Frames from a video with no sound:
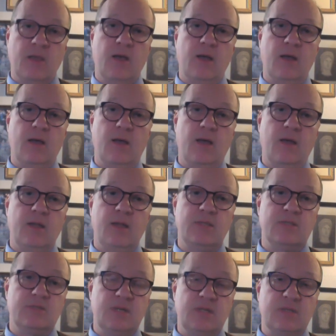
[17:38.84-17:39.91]
uh, and
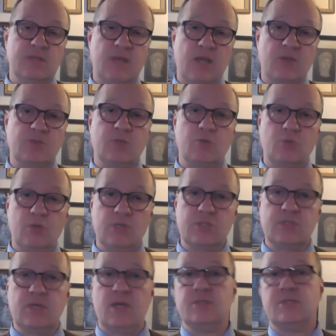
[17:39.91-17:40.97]
he's and he's actually
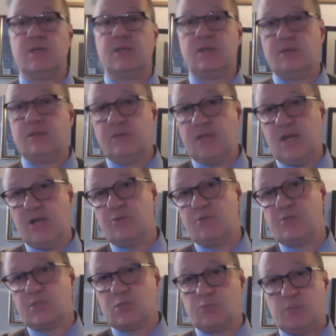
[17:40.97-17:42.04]
criticizing
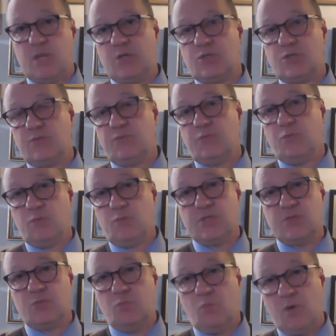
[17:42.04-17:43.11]
NATO's expansion for a
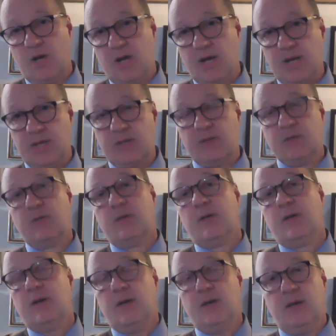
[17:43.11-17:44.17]
reason why
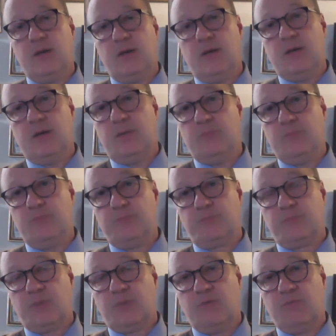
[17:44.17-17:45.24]
um,
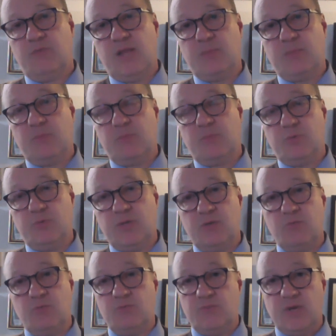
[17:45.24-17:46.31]
Vladimir Putin had
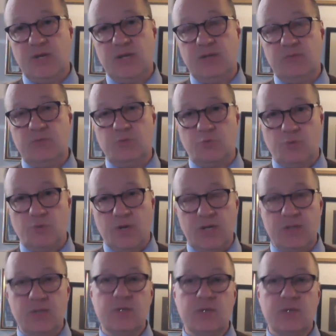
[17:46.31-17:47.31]
to invade Ukraine.